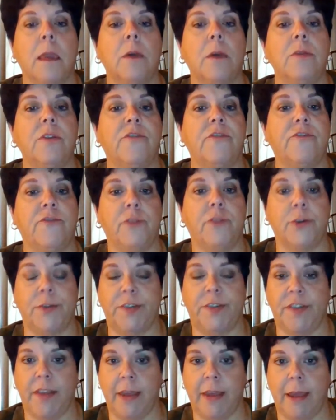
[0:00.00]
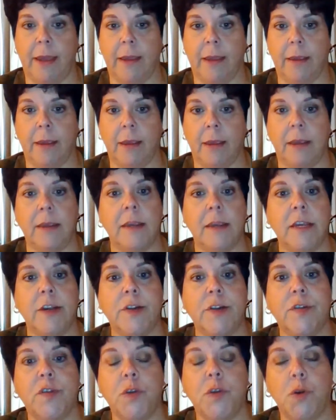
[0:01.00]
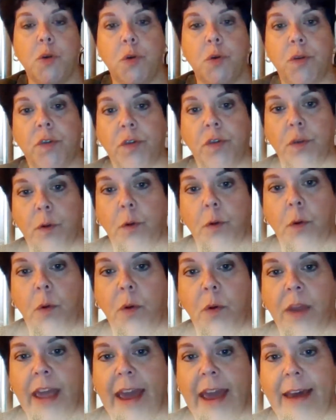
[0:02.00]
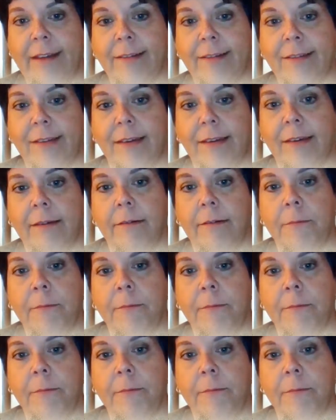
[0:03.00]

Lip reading: the first thing, is your circle casting.